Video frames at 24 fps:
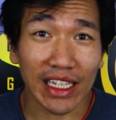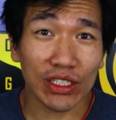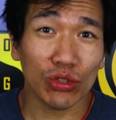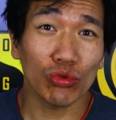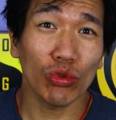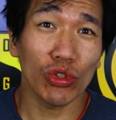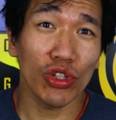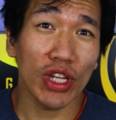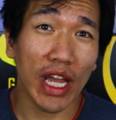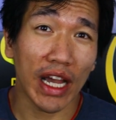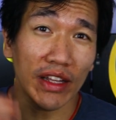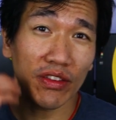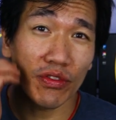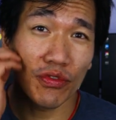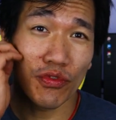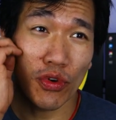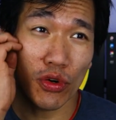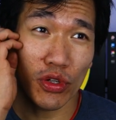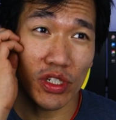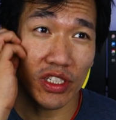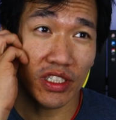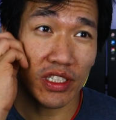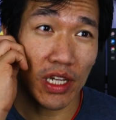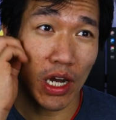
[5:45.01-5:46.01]
That's what you have to
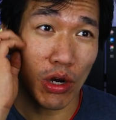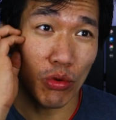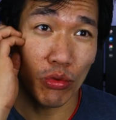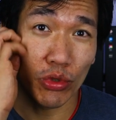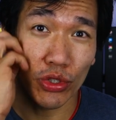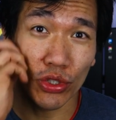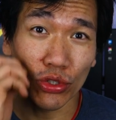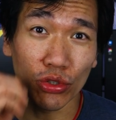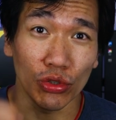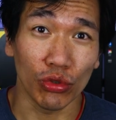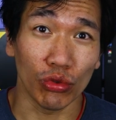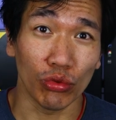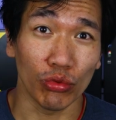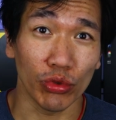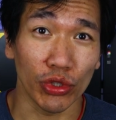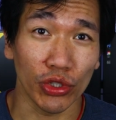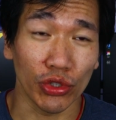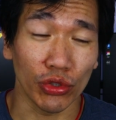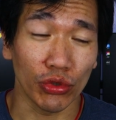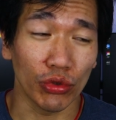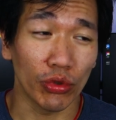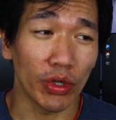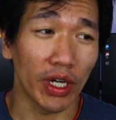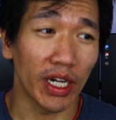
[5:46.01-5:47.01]
focus on when you,
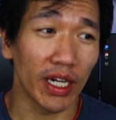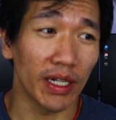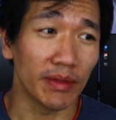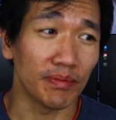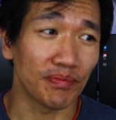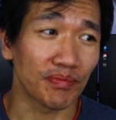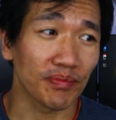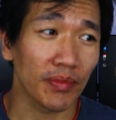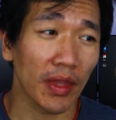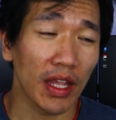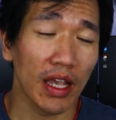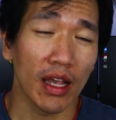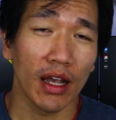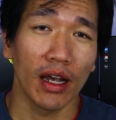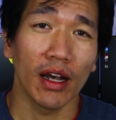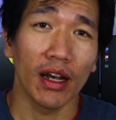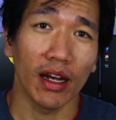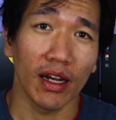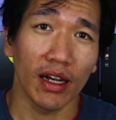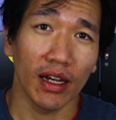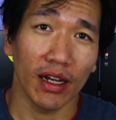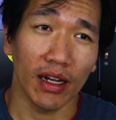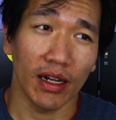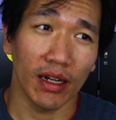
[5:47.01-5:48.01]
when you um,
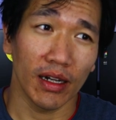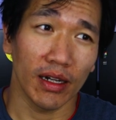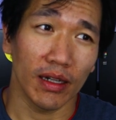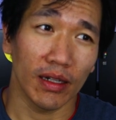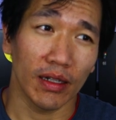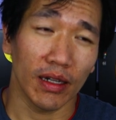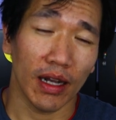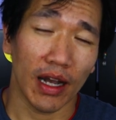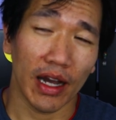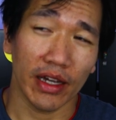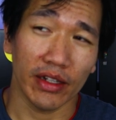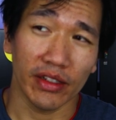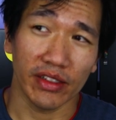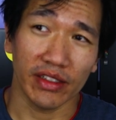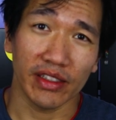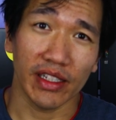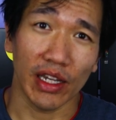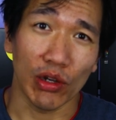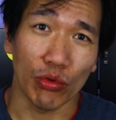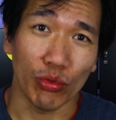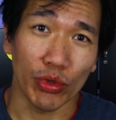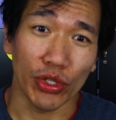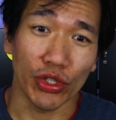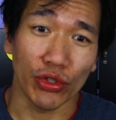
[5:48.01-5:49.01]
uh, how do you
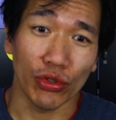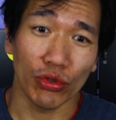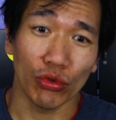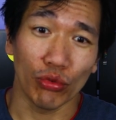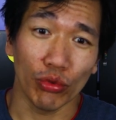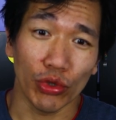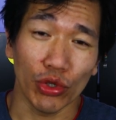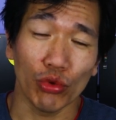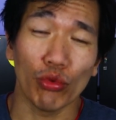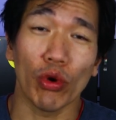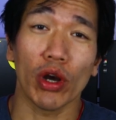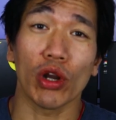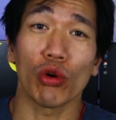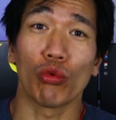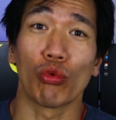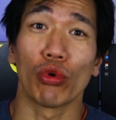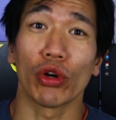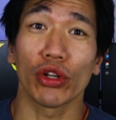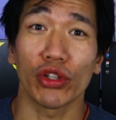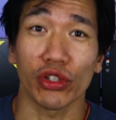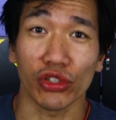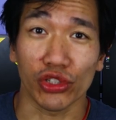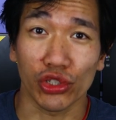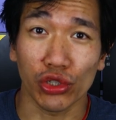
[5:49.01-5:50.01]
say it? when you when you want to
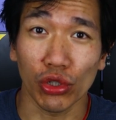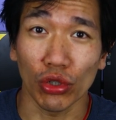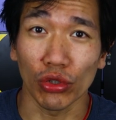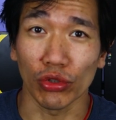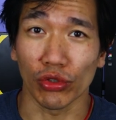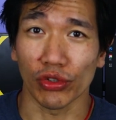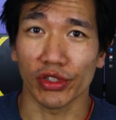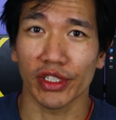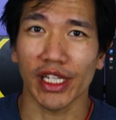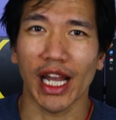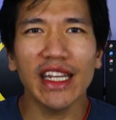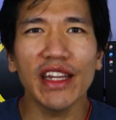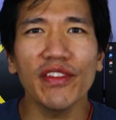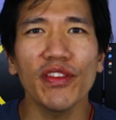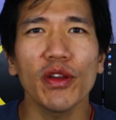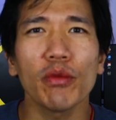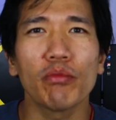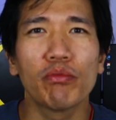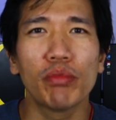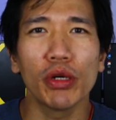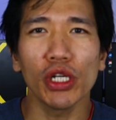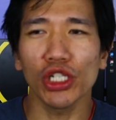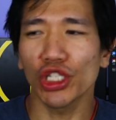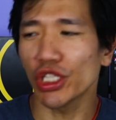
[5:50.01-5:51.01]
work your shoulders.
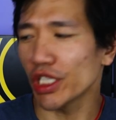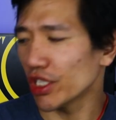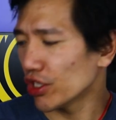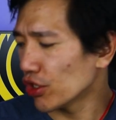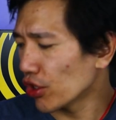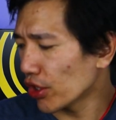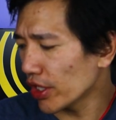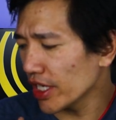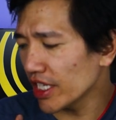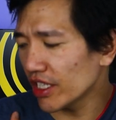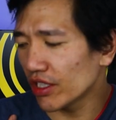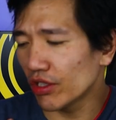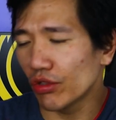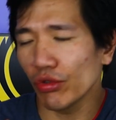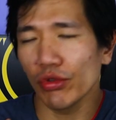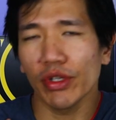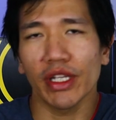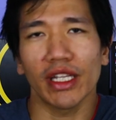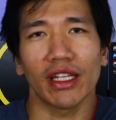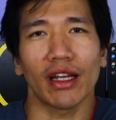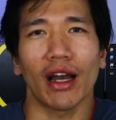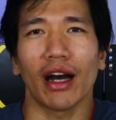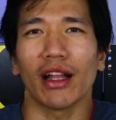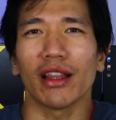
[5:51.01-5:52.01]
Anything pushing, you're already
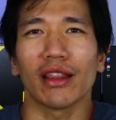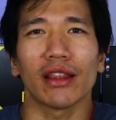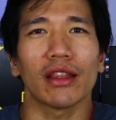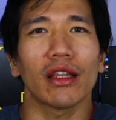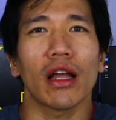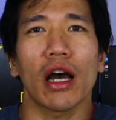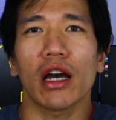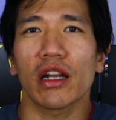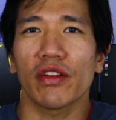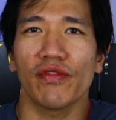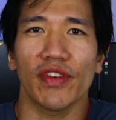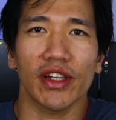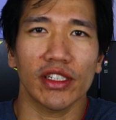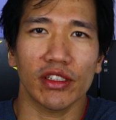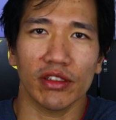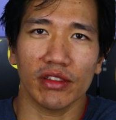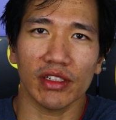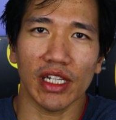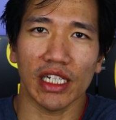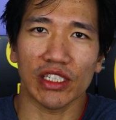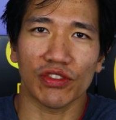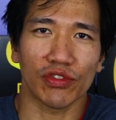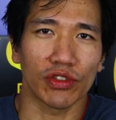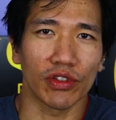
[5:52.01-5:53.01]
doing a lot of
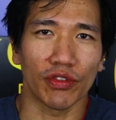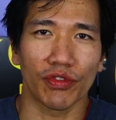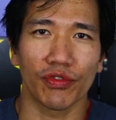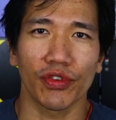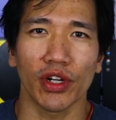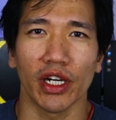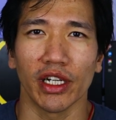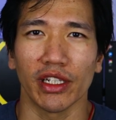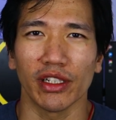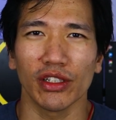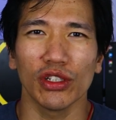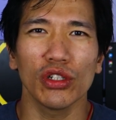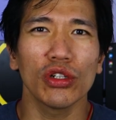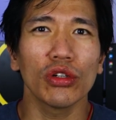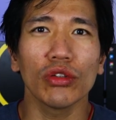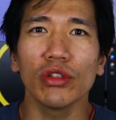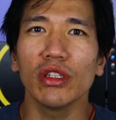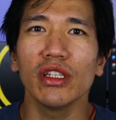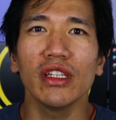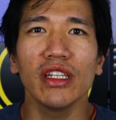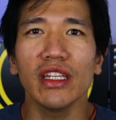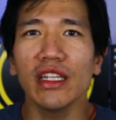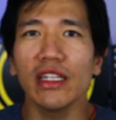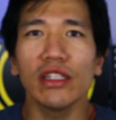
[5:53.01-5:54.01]
exercise for the front. You
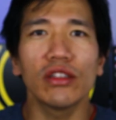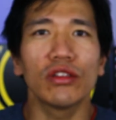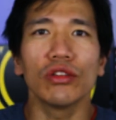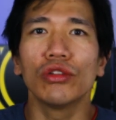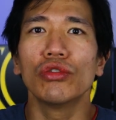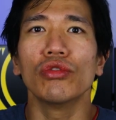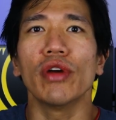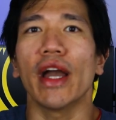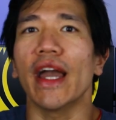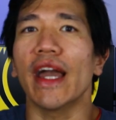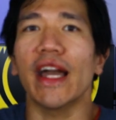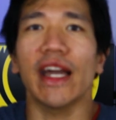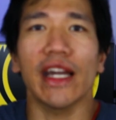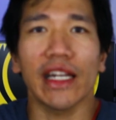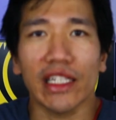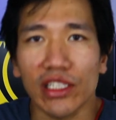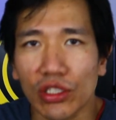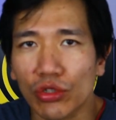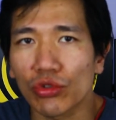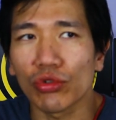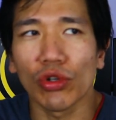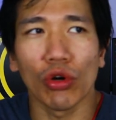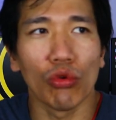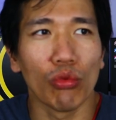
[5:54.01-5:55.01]
don't need to do
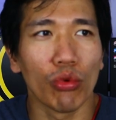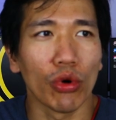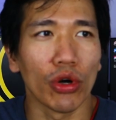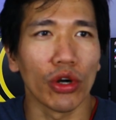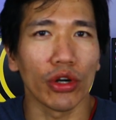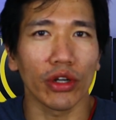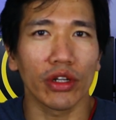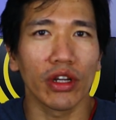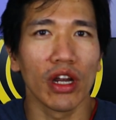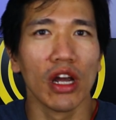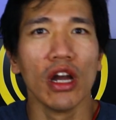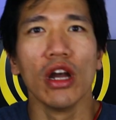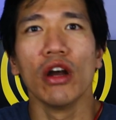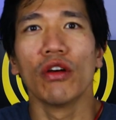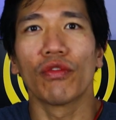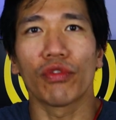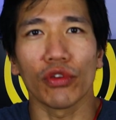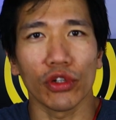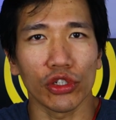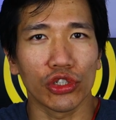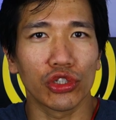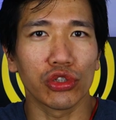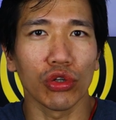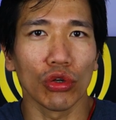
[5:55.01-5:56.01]
extra work
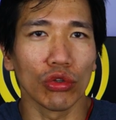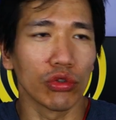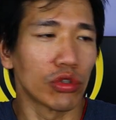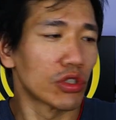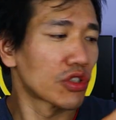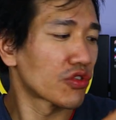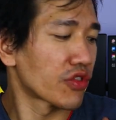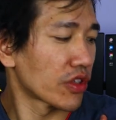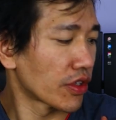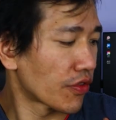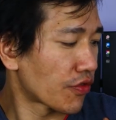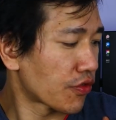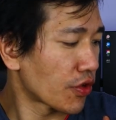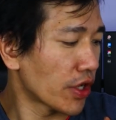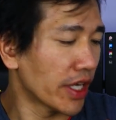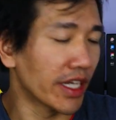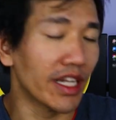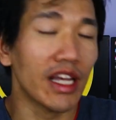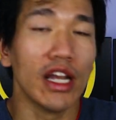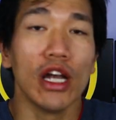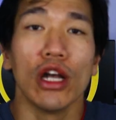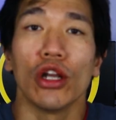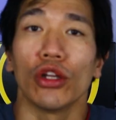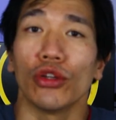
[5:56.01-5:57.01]
for the shoulders for the
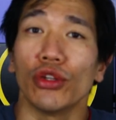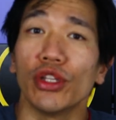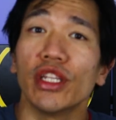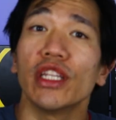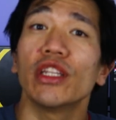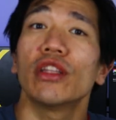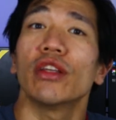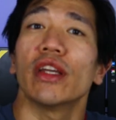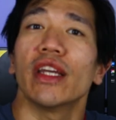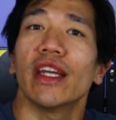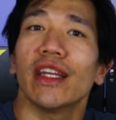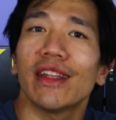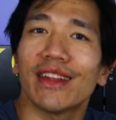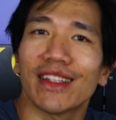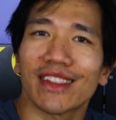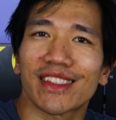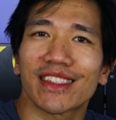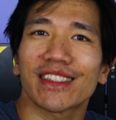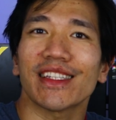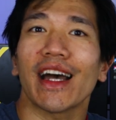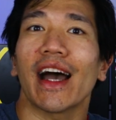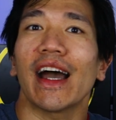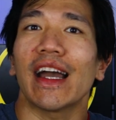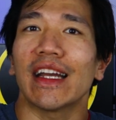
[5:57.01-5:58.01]
front. You need to hit the
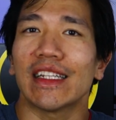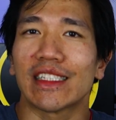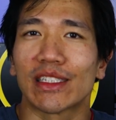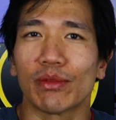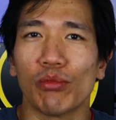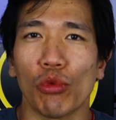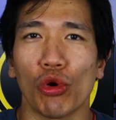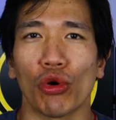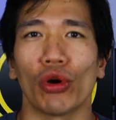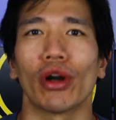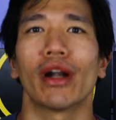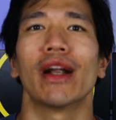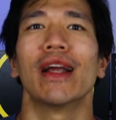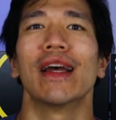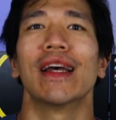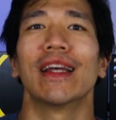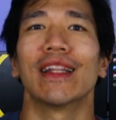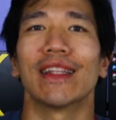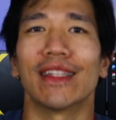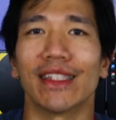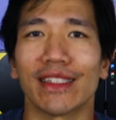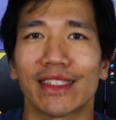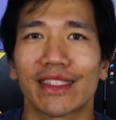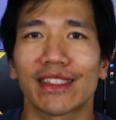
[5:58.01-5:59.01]
sides more,
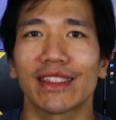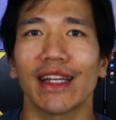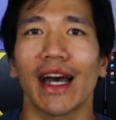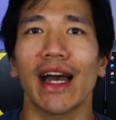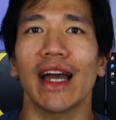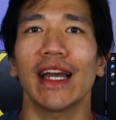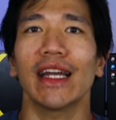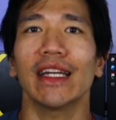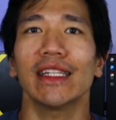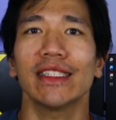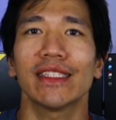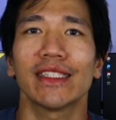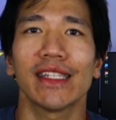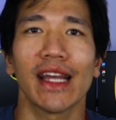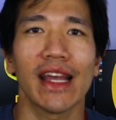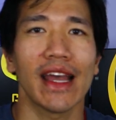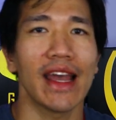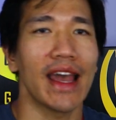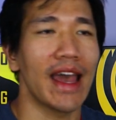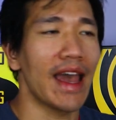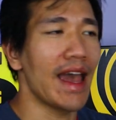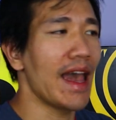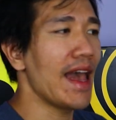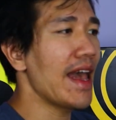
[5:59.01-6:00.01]
the sides
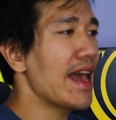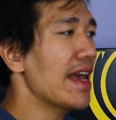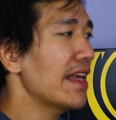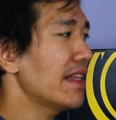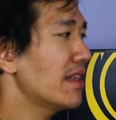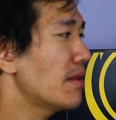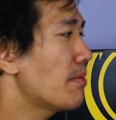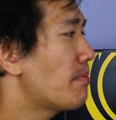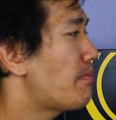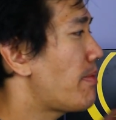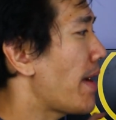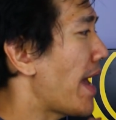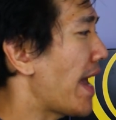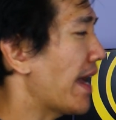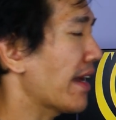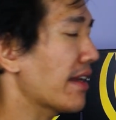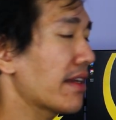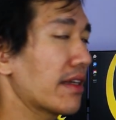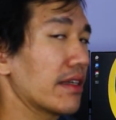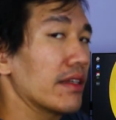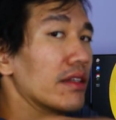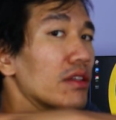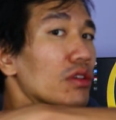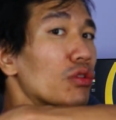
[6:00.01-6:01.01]
and the
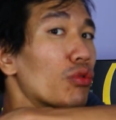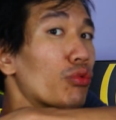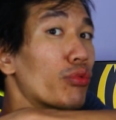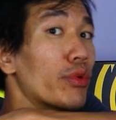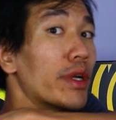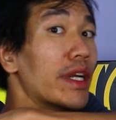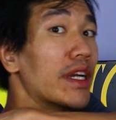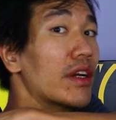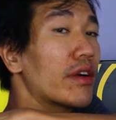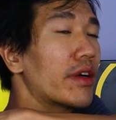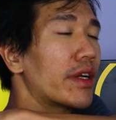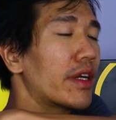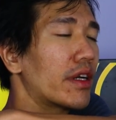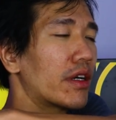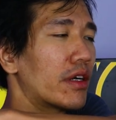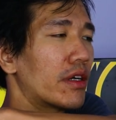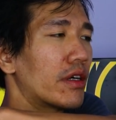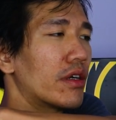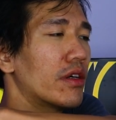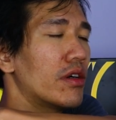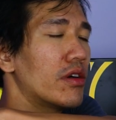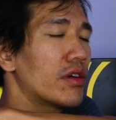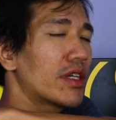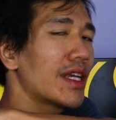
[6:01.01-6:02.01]
back, the rear here.